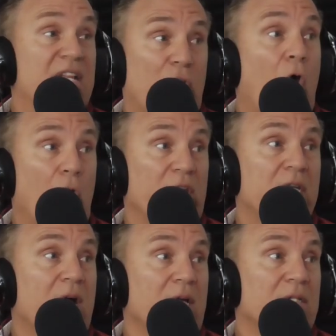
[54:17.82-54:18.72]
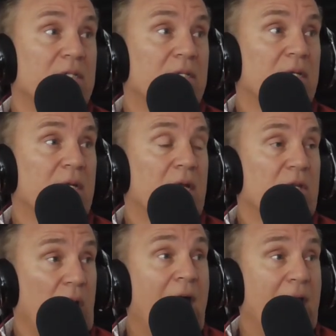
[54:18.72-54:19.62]
That's all he does.
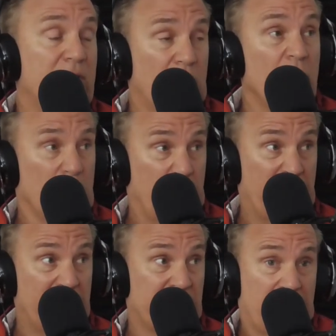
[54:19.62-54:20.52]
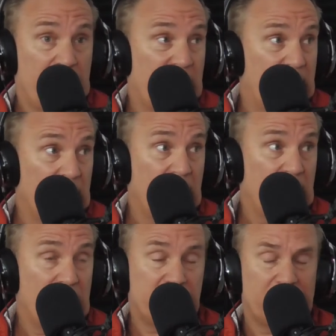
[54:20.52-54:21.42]
Right. I turned to him I said, "I'm the
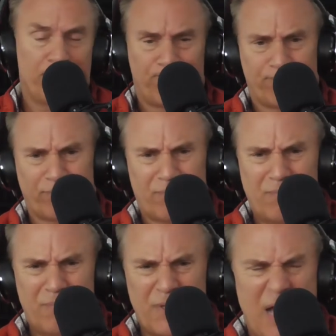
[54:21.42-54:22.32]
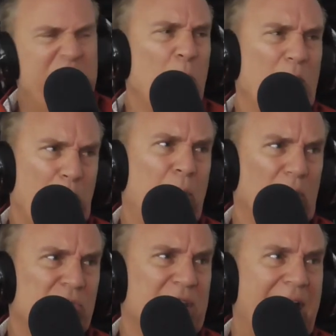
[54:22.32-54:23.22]
headliner." I said, I didn't want to
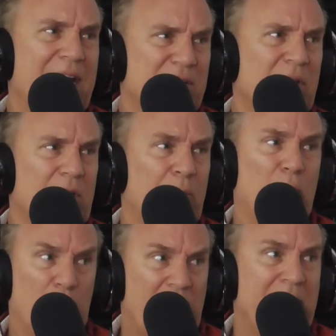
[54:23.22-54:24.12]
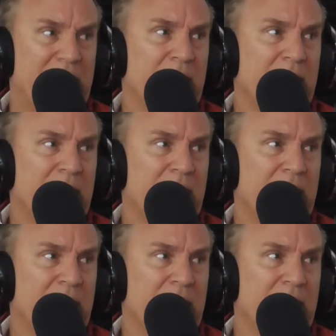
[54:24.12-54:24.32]
pull status on him, pull rank.